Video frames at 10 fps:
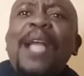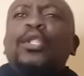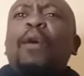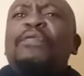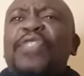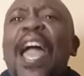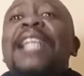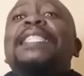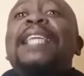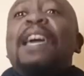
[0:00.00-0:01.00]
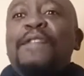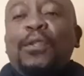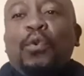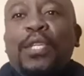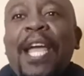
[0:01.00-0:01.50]
So Thanksgiving
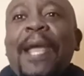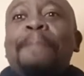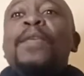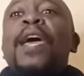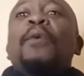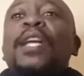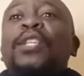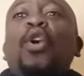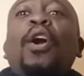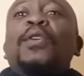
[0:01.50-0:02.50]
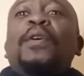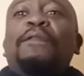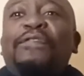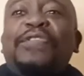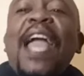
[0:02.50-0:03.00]
today we are talking of
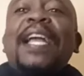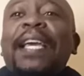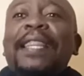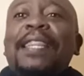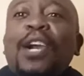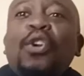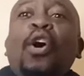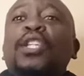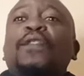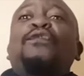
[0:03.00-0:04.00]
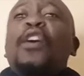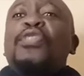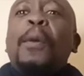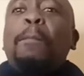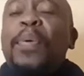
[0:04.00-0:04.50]
thanking the Lord for
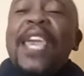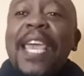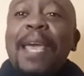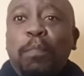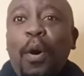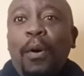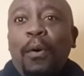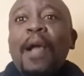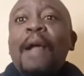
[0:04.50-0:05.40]
the people